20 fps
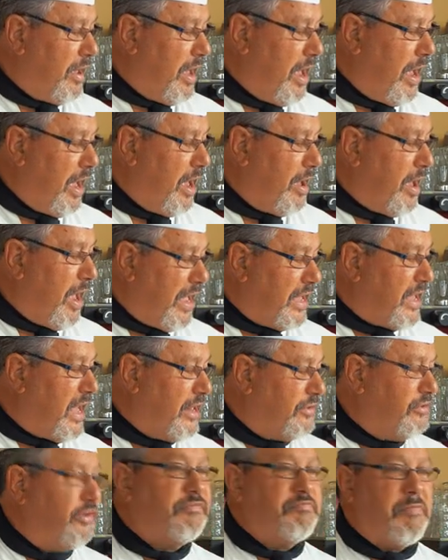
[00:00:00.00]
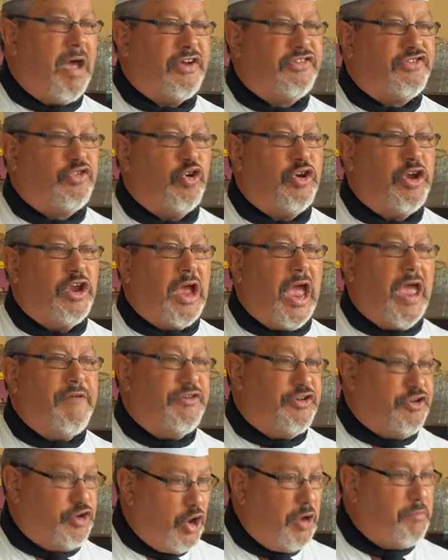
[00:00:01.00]
Uh, again, just make sure you, if
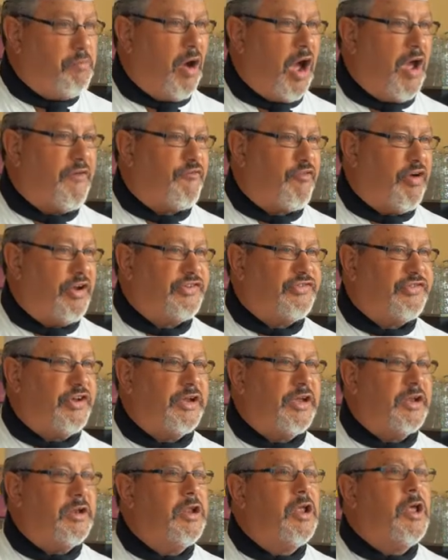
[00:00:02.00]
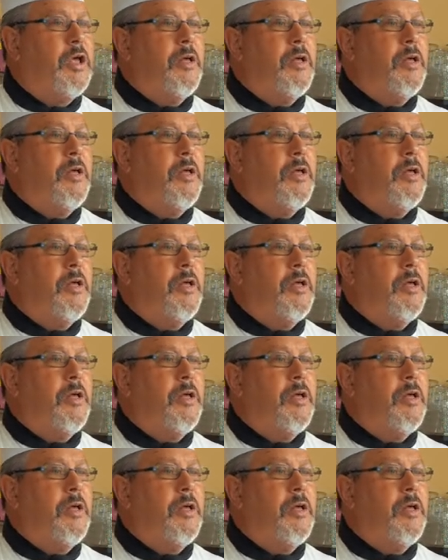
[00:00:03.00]
you do buy fresh chicken,